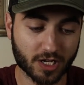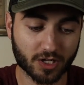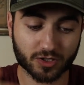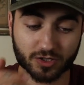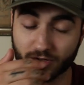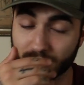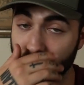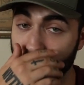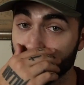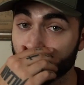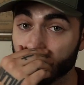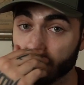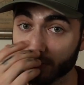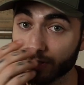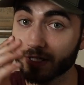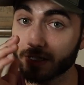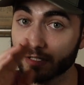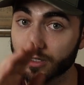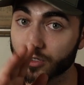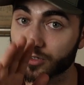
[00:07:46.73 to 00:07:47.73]
so now it
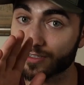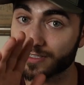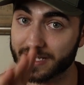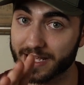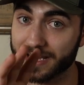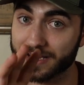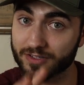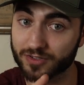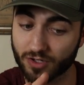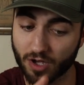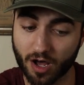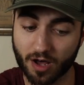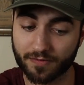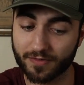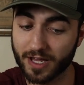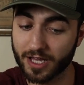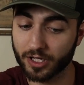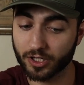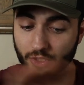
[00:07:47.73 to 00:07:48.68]
really looks hands off.